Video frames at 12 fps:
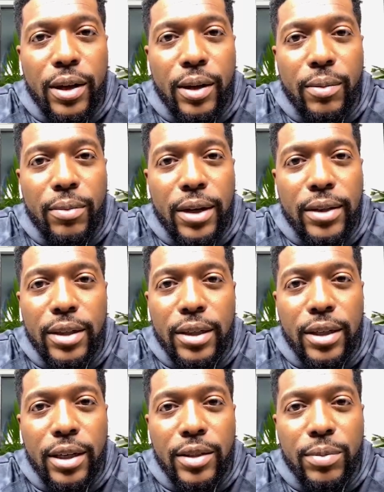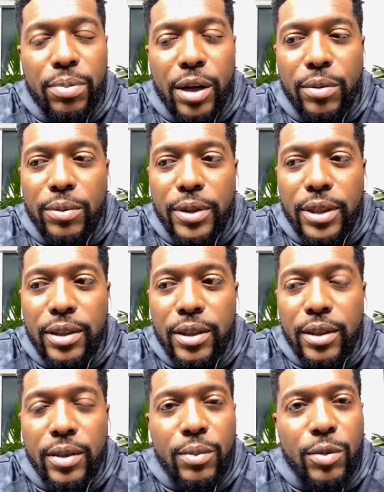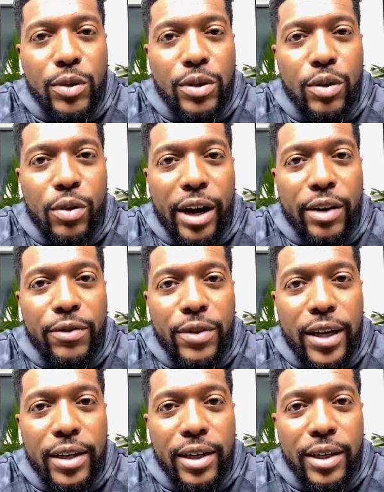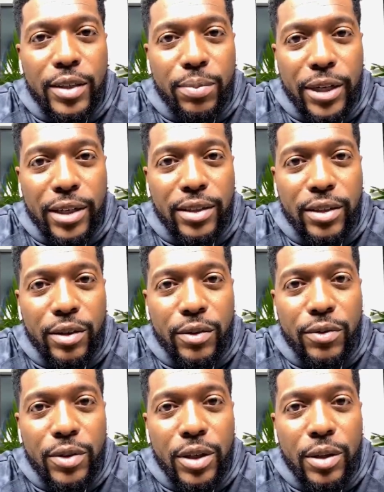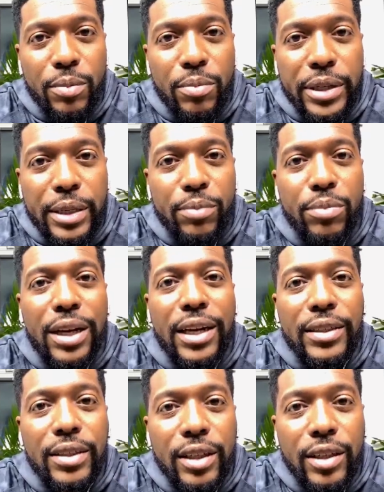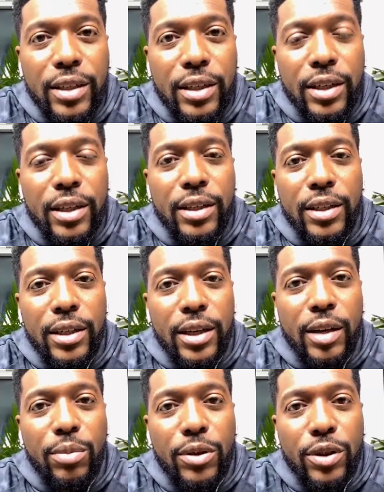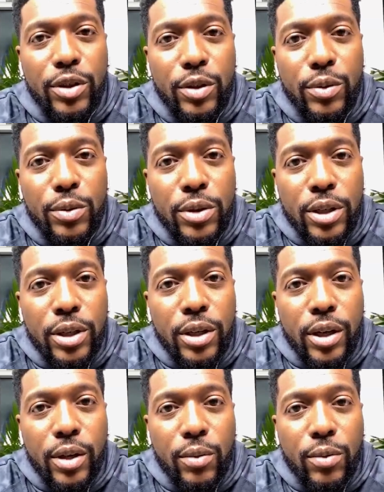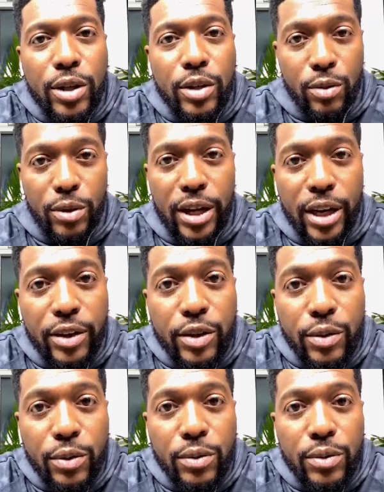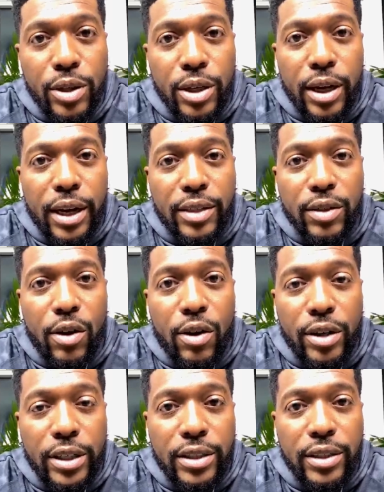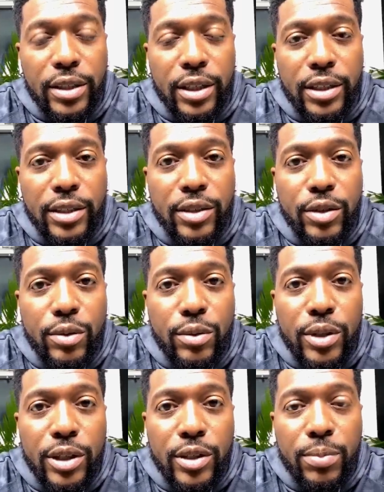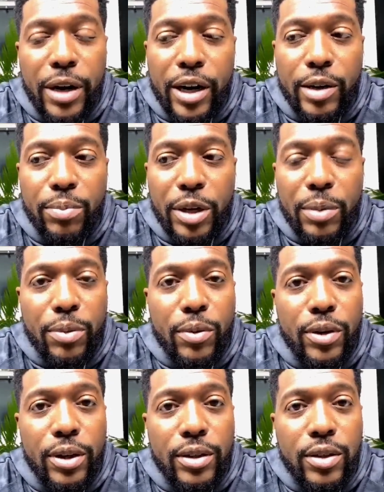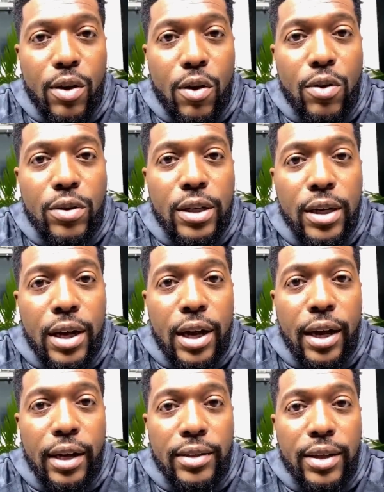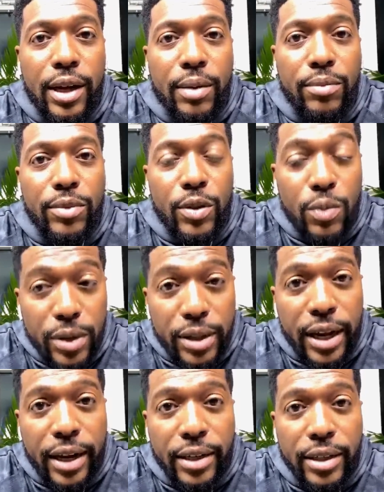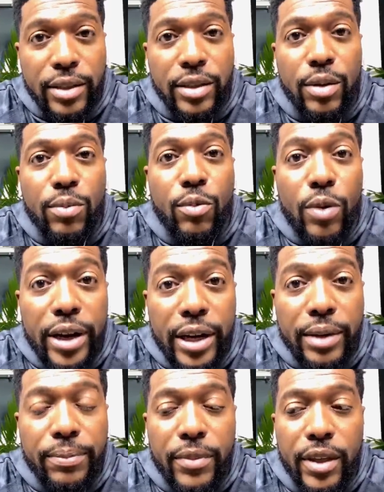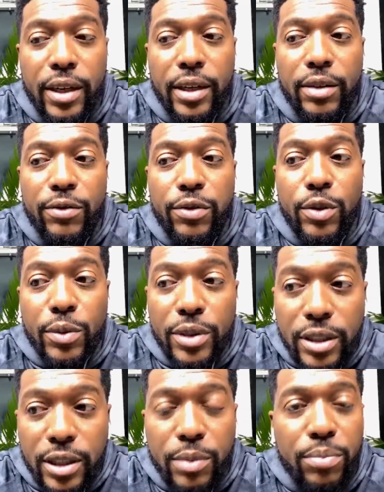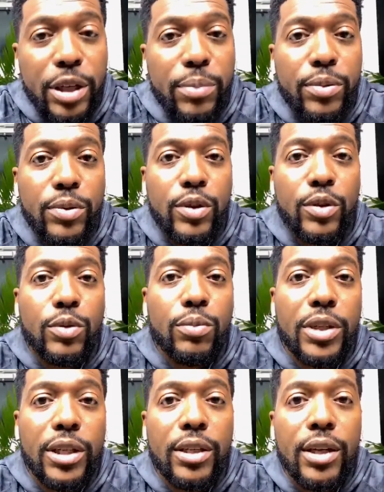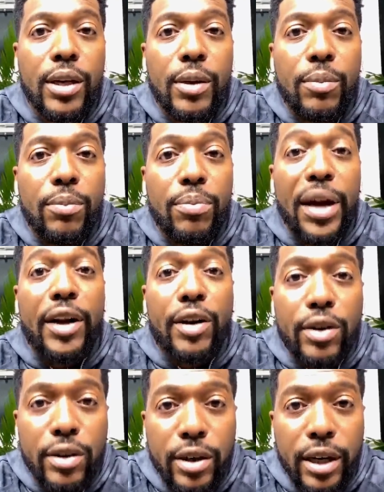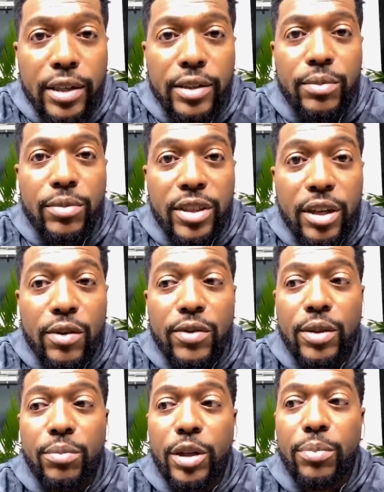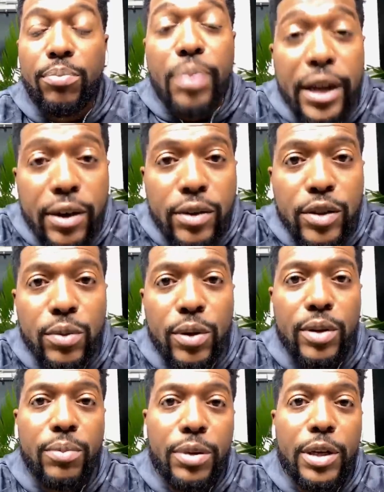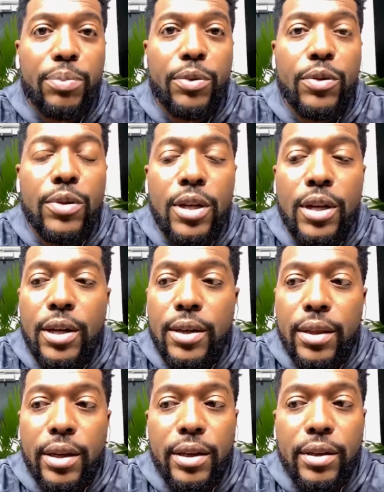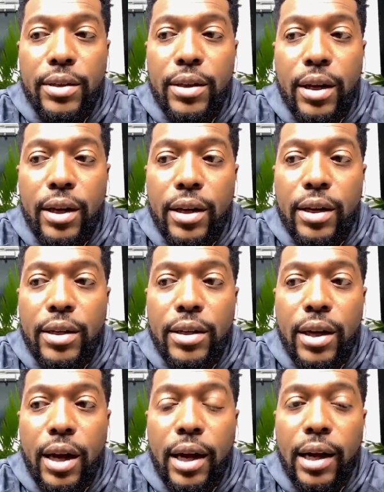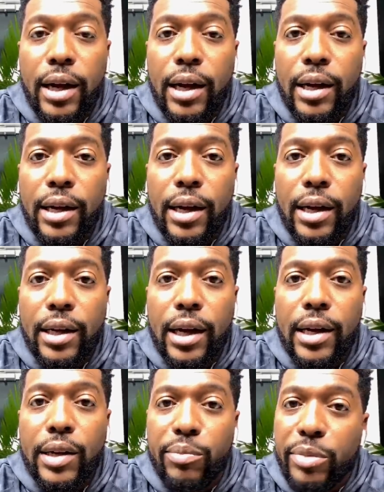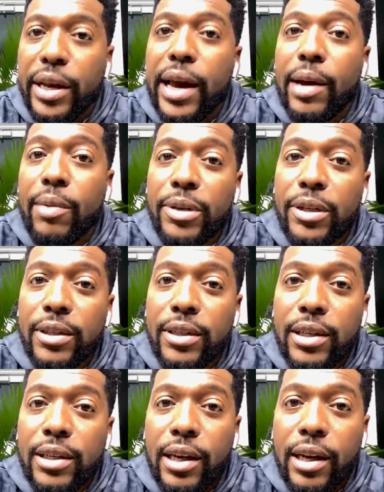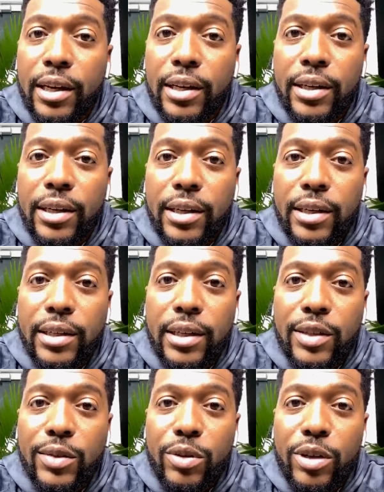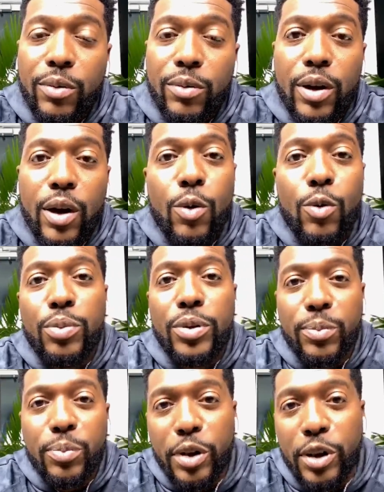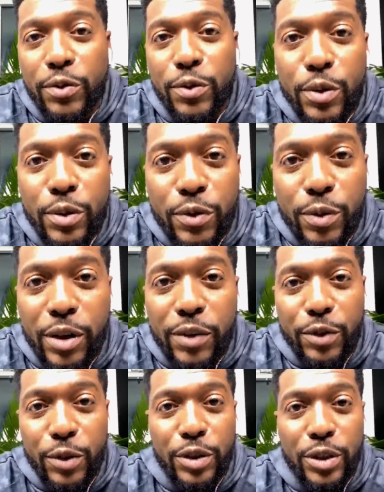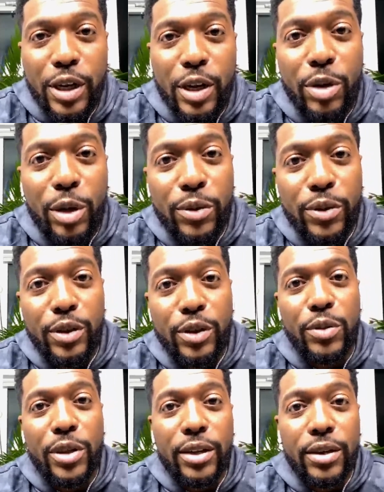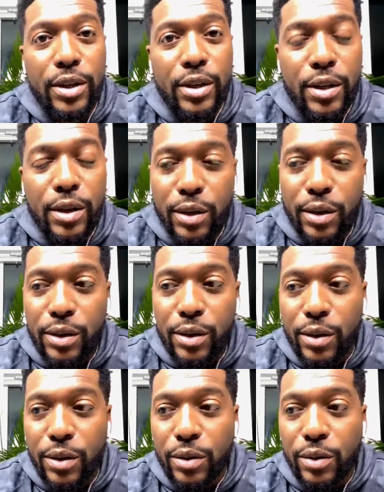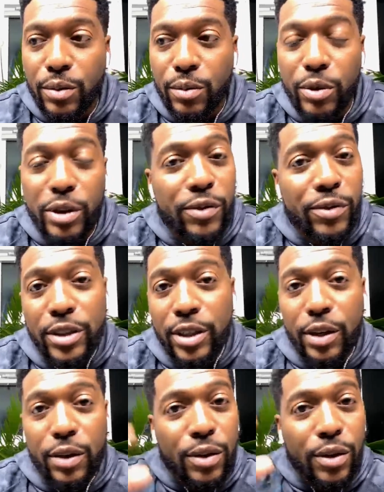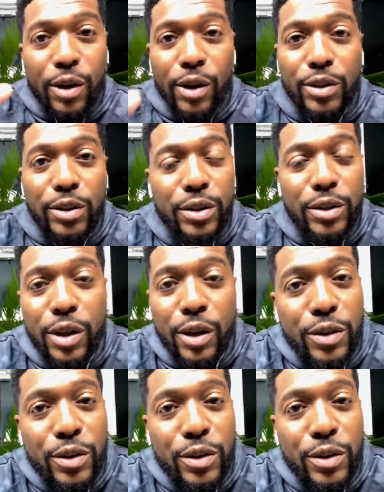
Um, I think that's probably the most gratifying aspects mm-hmm. of being blessed and, and, and able to do uh, what you and I do as mm-hmm. artists is to inspire people. And as long as I'm doing that in some way and influencing people to be better as mm-hmm. themselves and be better to other people, then uh, I, I, I can be happy. Mm. And uh, that's what I would hope and pray for for my future that I'm able to do that uh, on whatever scale, larger, mm.